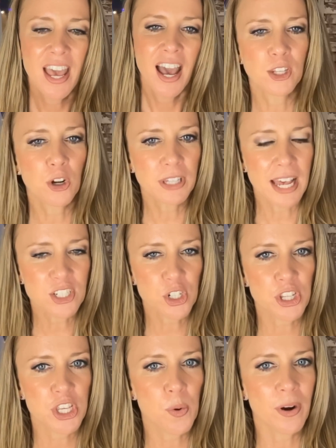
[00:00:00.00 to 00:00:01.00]
I learned last year
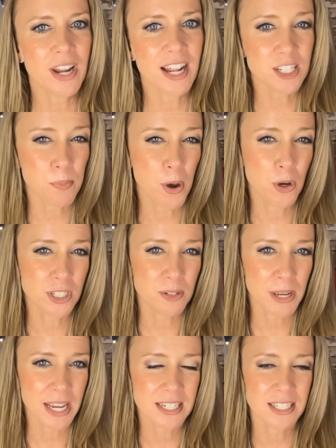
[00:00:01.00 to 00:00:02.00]
that you are not supposed to
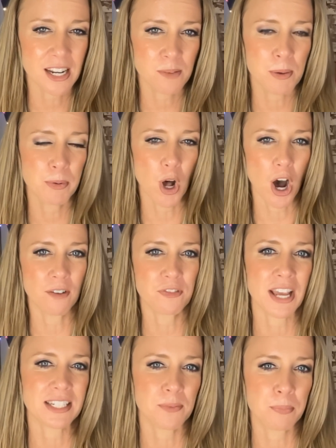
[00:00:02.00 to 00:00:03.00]
be sending people off the
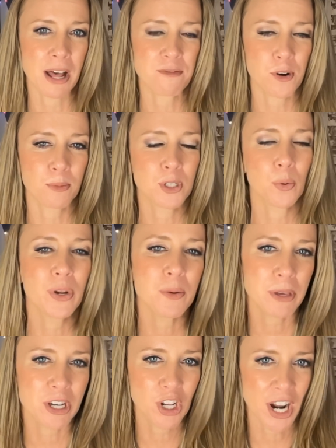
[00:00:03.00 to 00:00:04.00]
Etsy platform, so it wouldn't
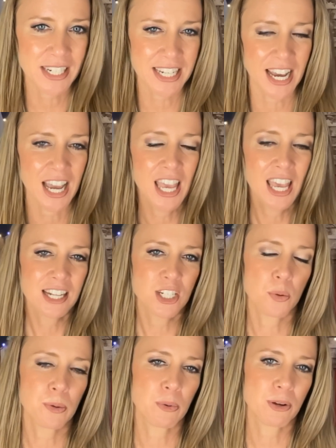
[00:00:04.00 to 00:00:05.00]
be a good idea to
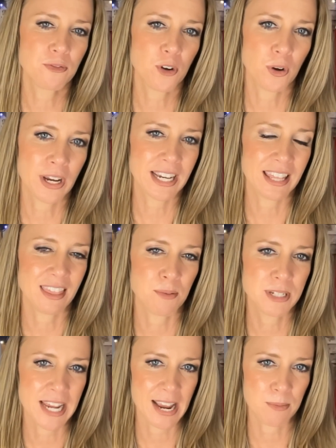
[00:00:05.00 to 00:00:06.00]
be referring them
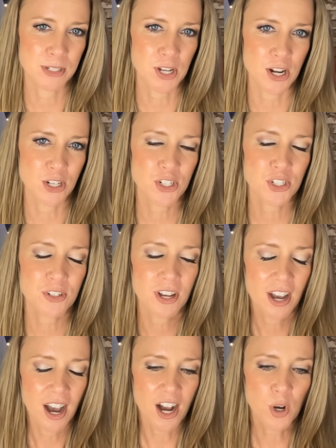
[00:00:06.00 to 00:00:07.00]
to Amazon. Just
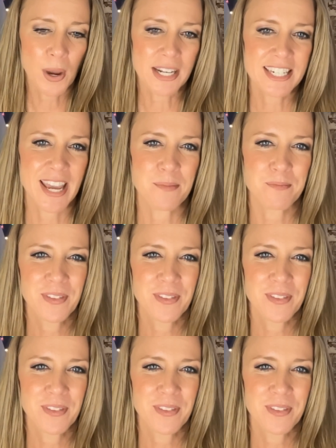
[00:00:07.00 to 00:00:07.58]
a quick tip.